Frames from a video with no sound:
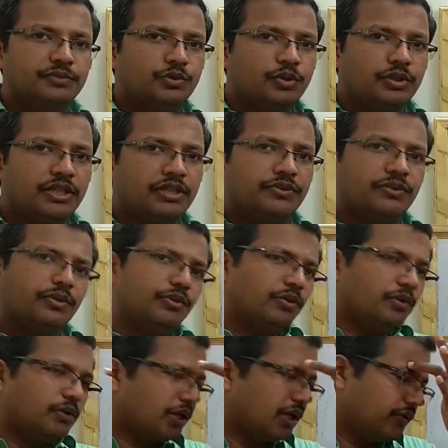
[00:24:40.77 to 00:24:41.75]
Okay, so
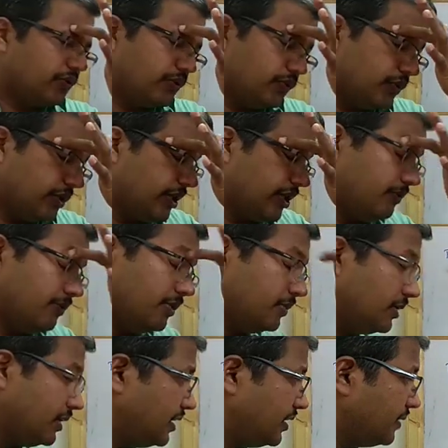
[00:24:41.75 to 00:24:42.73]
you don't have to worry
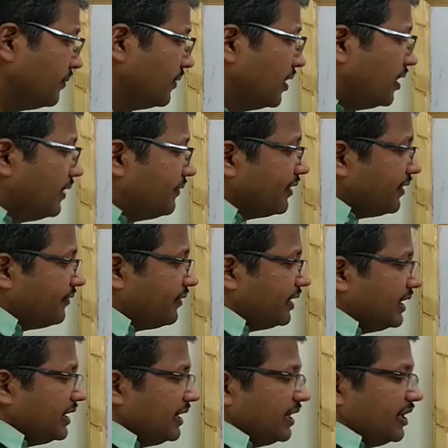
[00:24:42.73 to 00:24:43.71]
about it. If you are
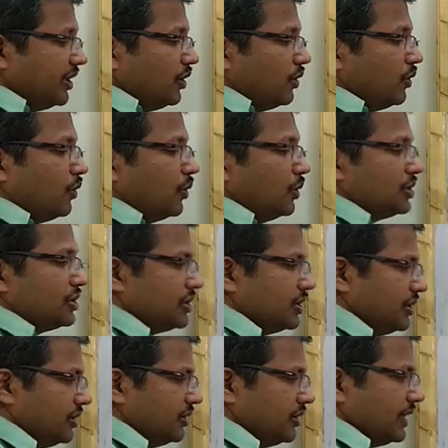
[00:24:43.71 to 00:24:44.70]
finding any OH
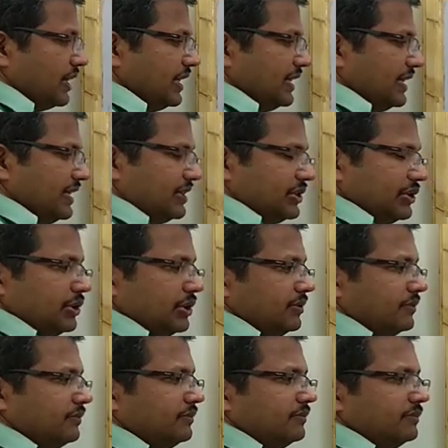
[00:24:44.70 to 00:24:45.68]
here and H
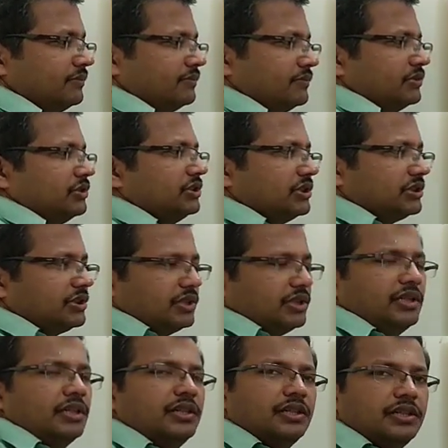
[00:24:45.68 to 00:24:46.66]
there, just
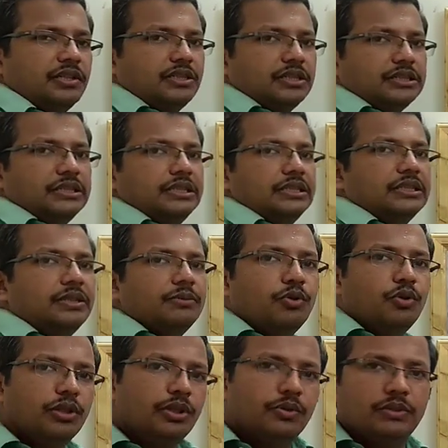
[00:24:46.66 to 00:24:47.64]
turn the
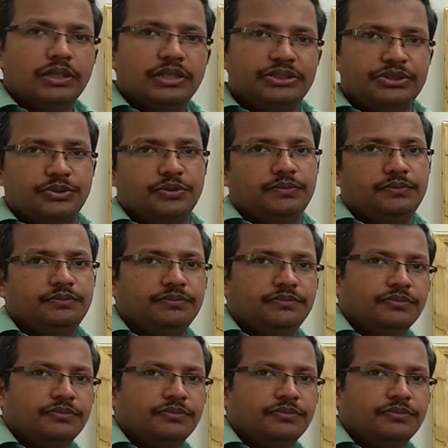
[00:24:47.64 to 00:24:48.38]
molecule, that's all.